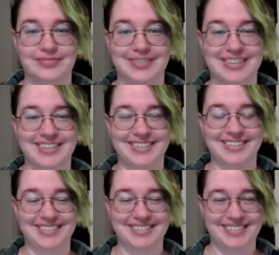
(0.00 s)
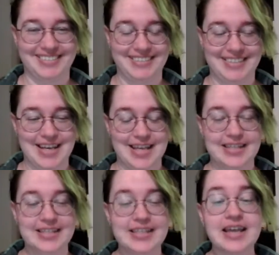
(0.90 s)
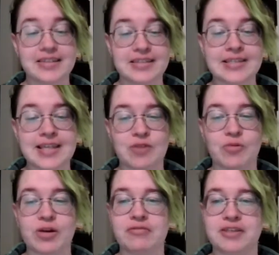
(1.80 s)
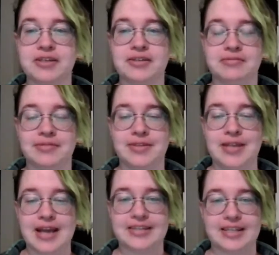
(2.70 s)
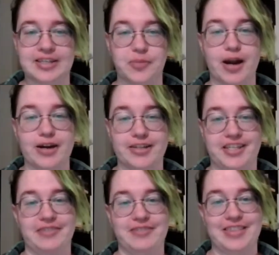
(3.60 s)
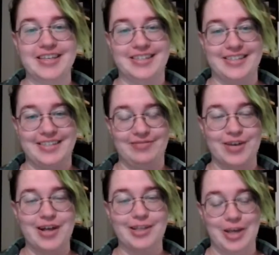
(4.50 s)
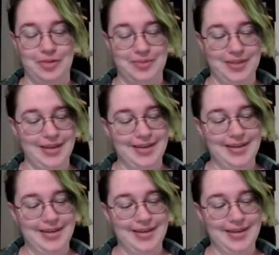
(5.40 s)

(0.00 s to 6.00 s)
Yeah, this is like one of the nicest parts of this volume.